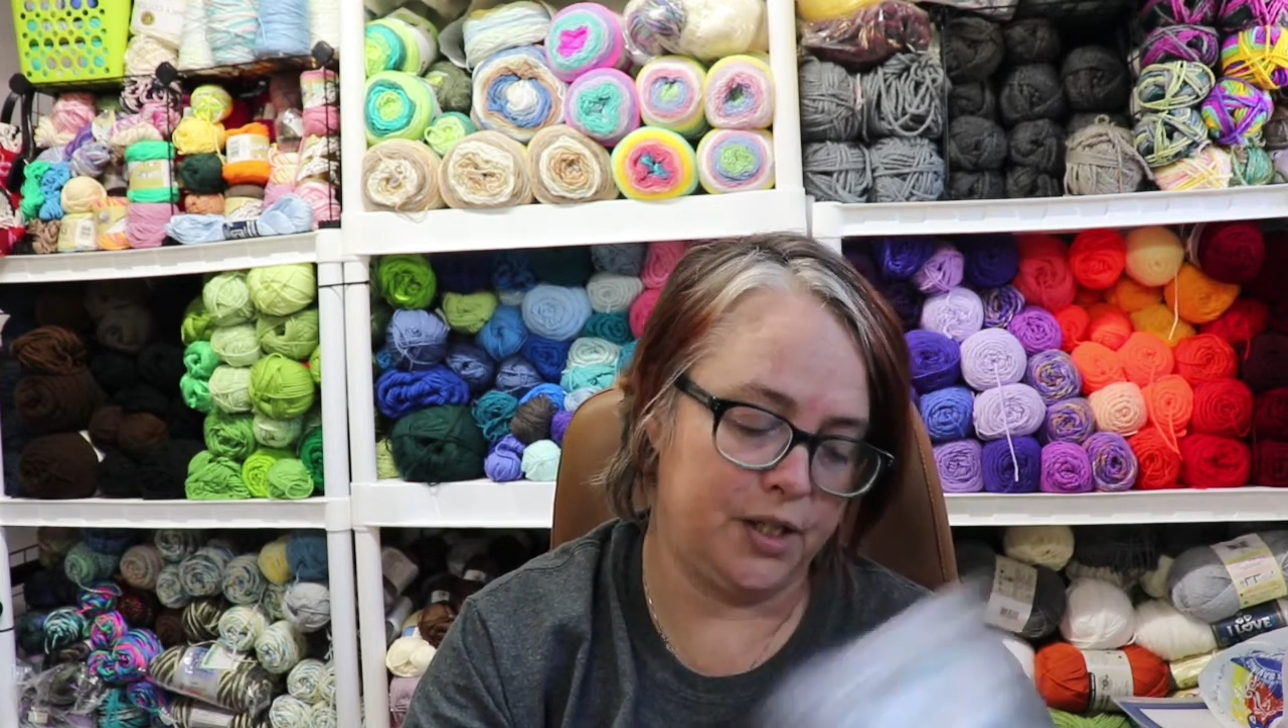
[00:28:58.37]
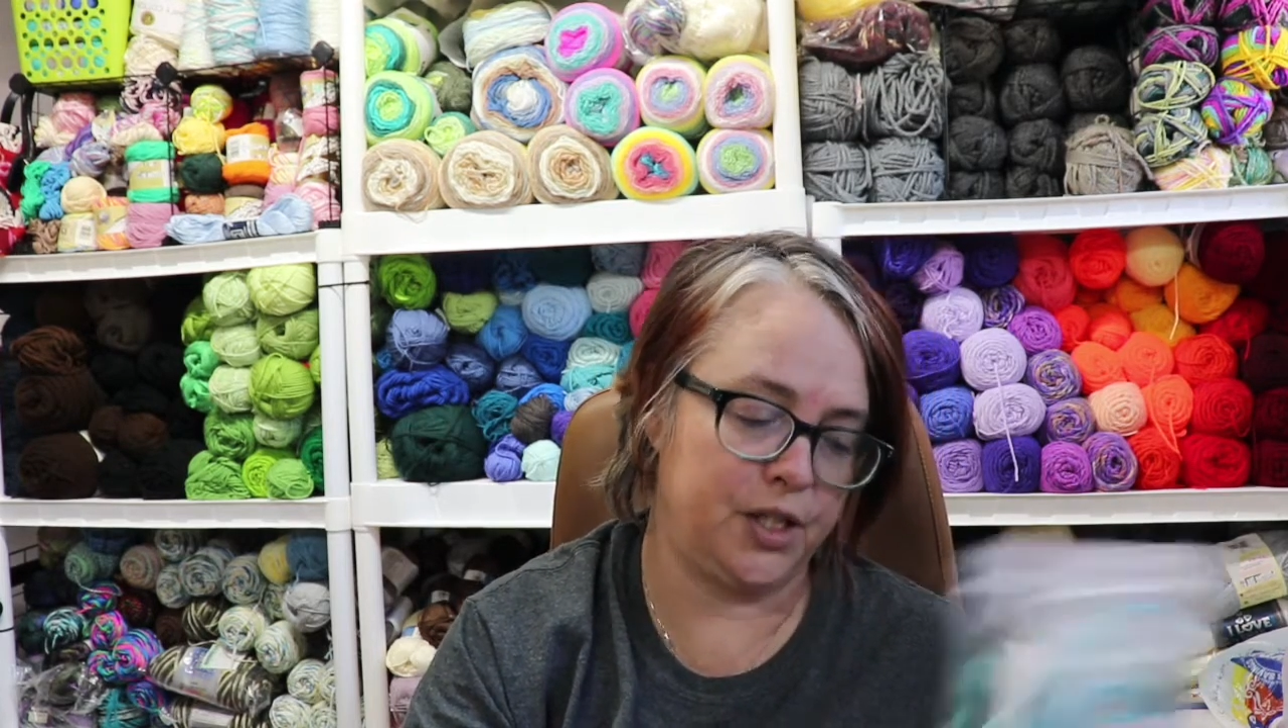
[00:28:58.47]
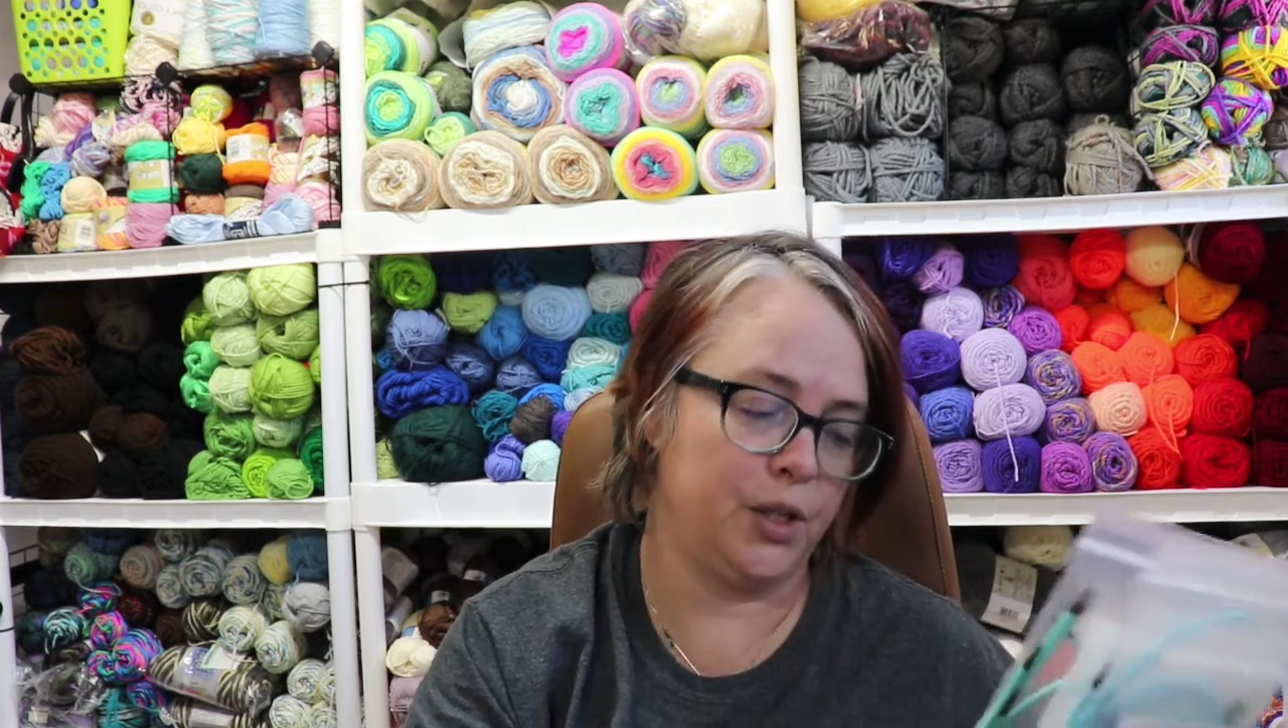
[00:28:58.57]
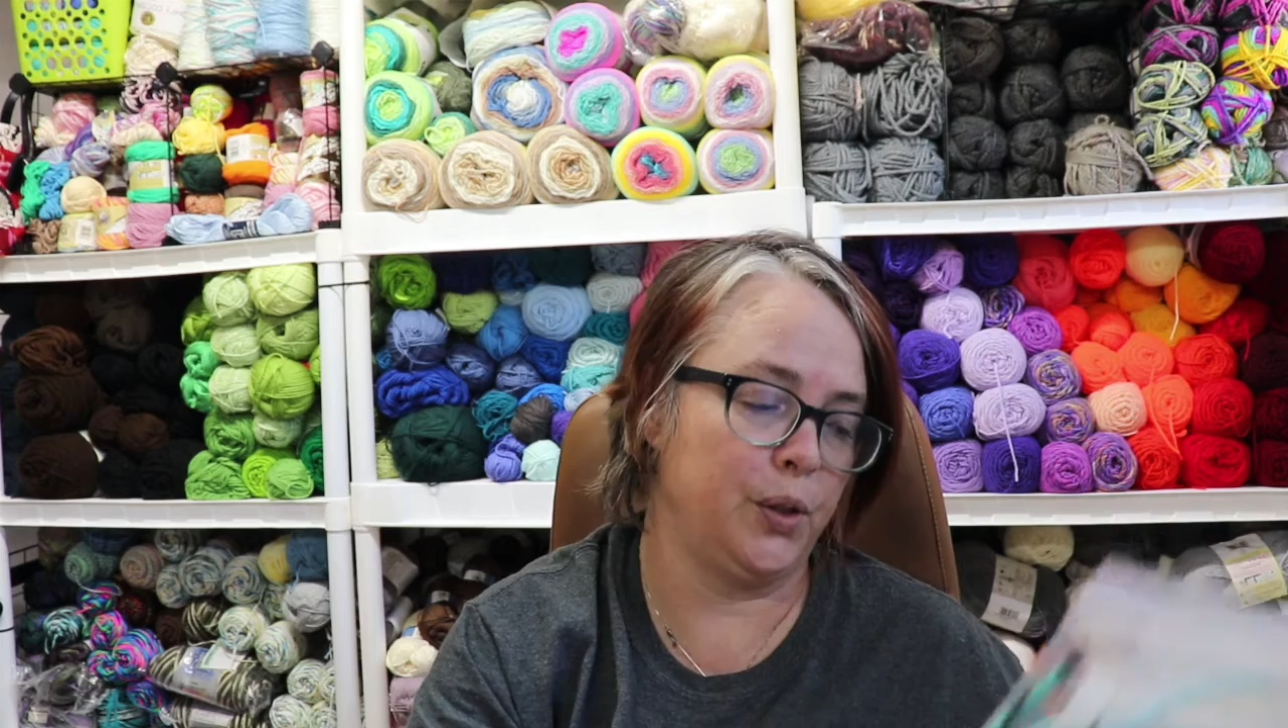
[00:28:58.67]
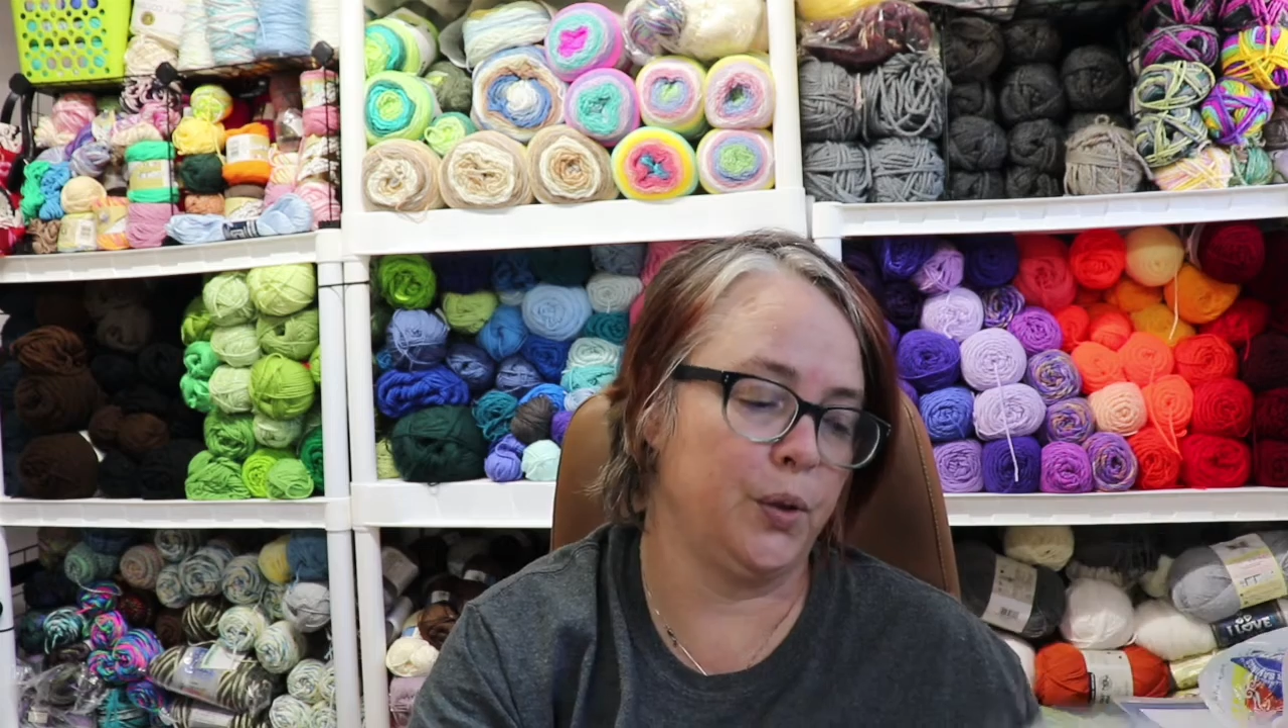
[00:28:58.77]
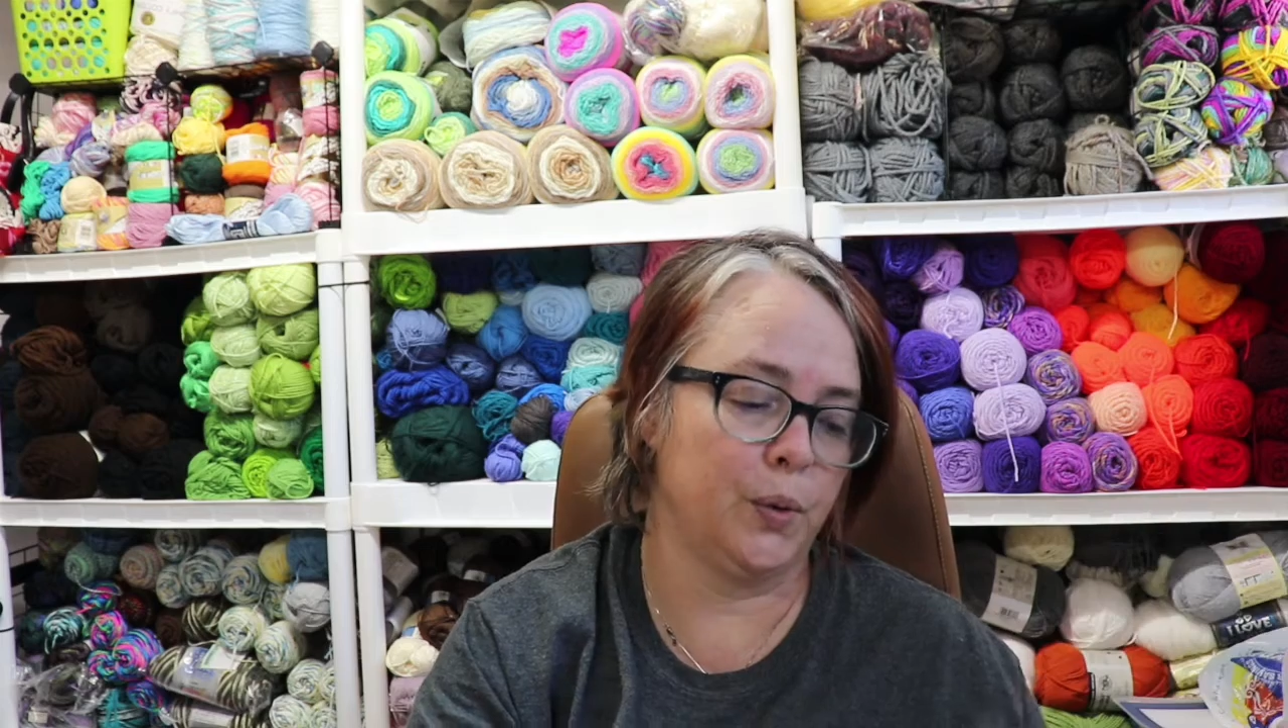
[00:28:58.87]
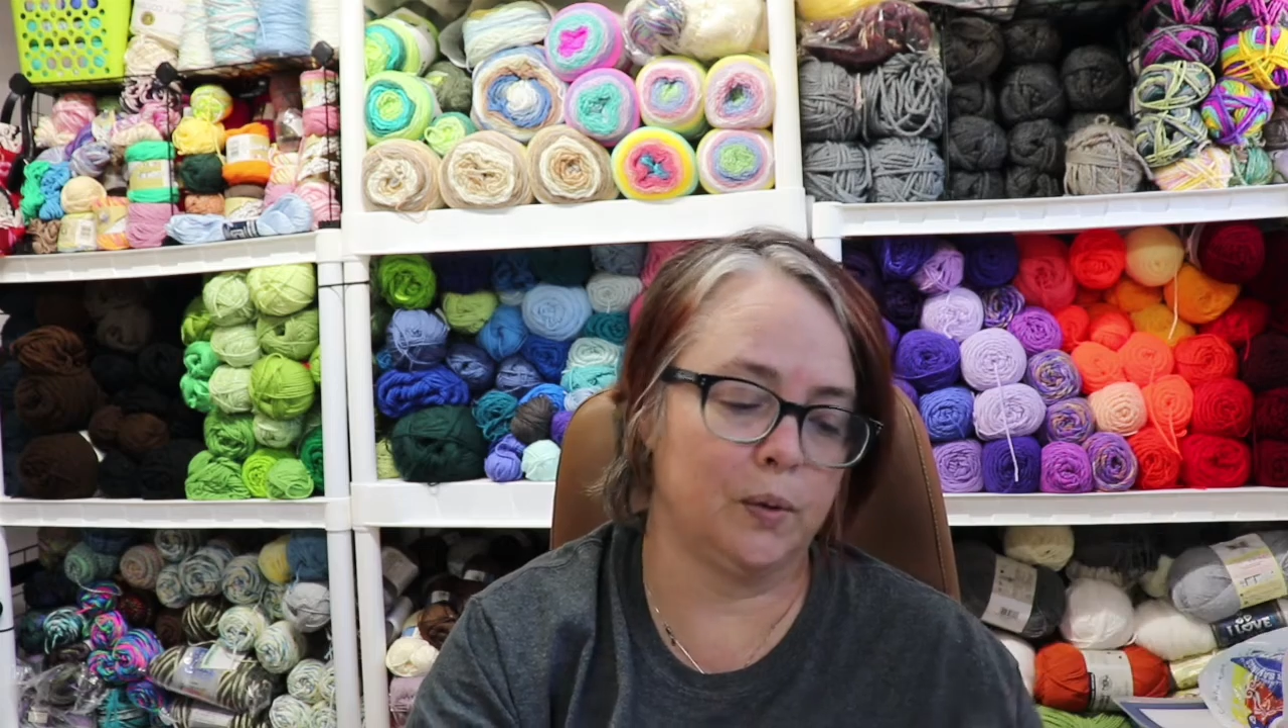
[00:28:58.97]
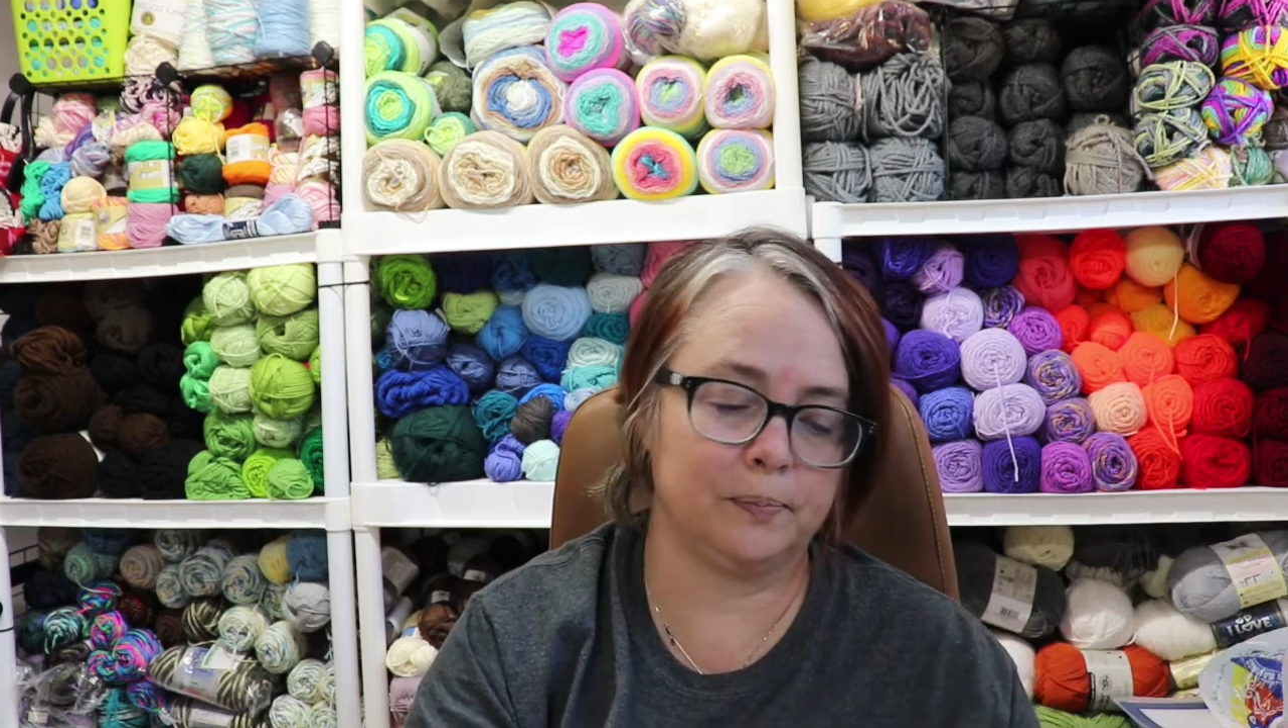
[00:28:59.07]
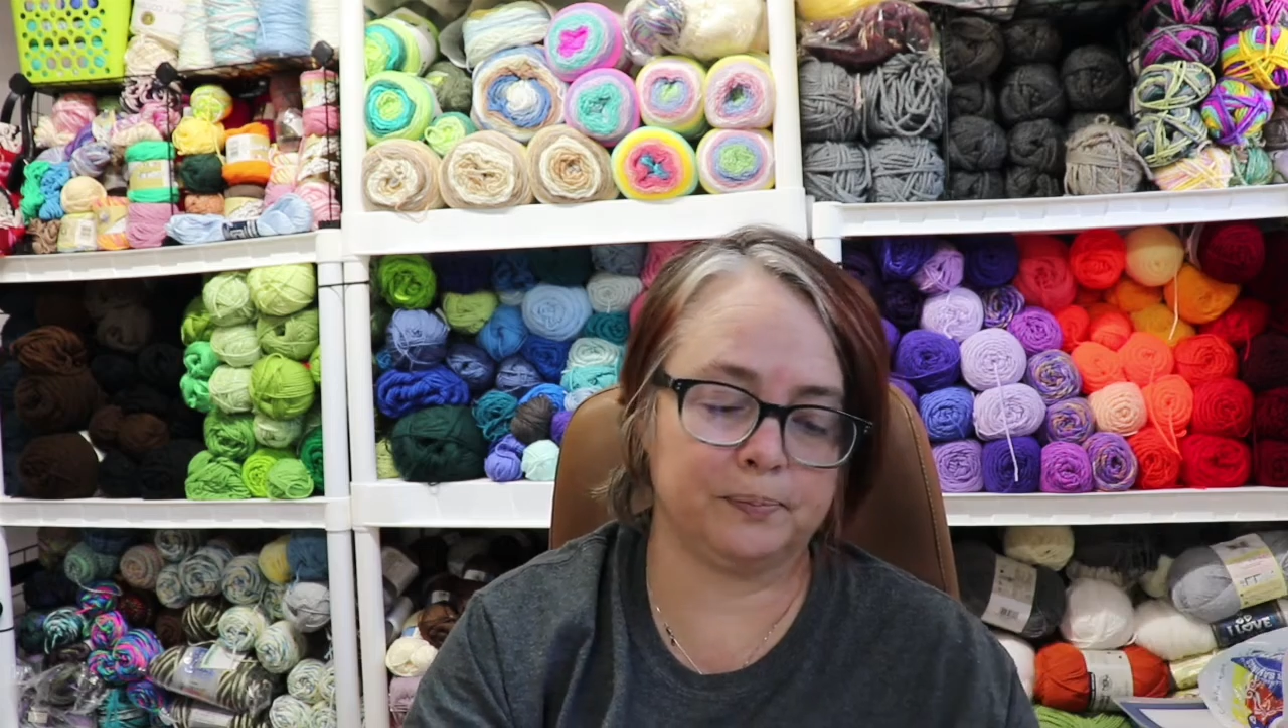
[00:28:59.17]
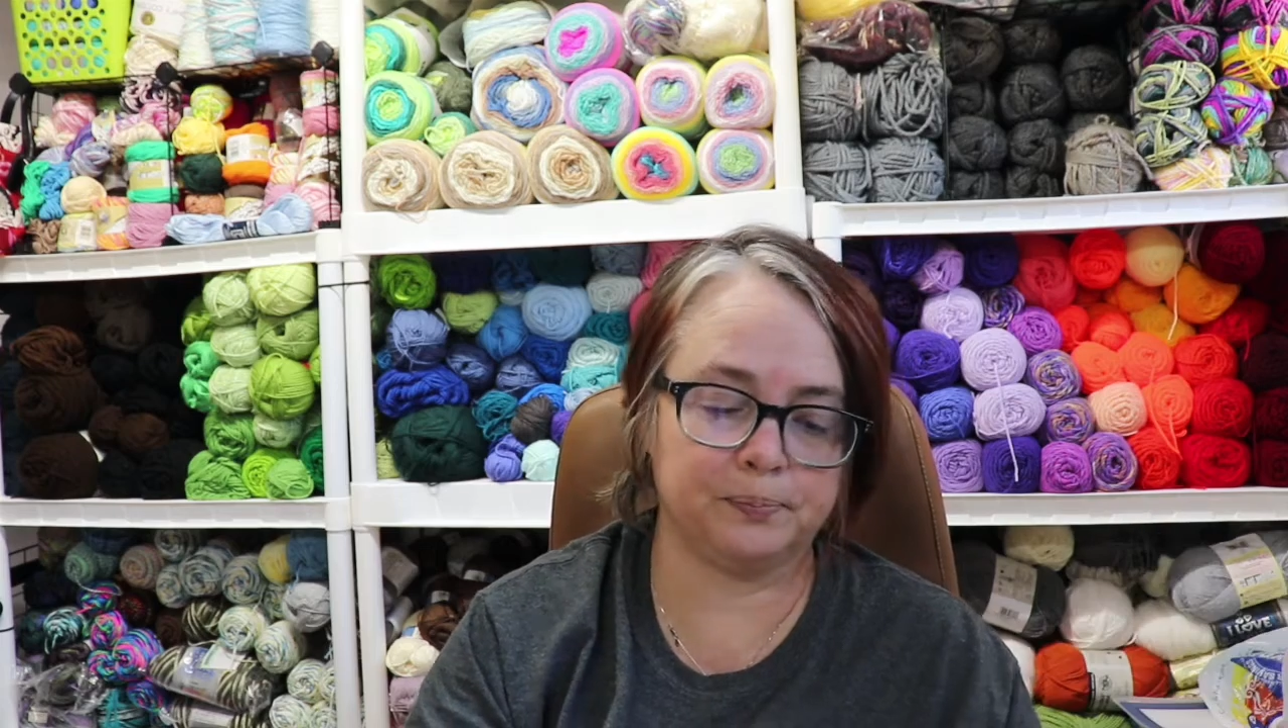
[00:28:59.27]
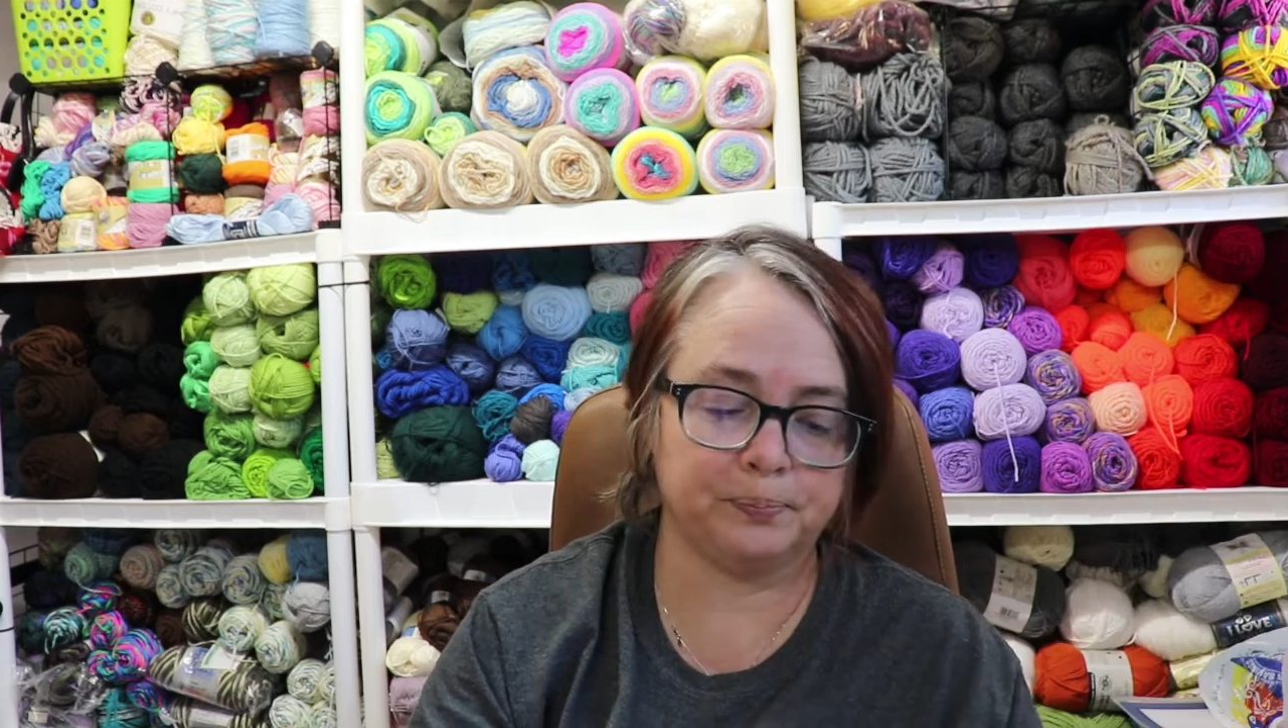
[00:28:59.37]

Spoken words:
to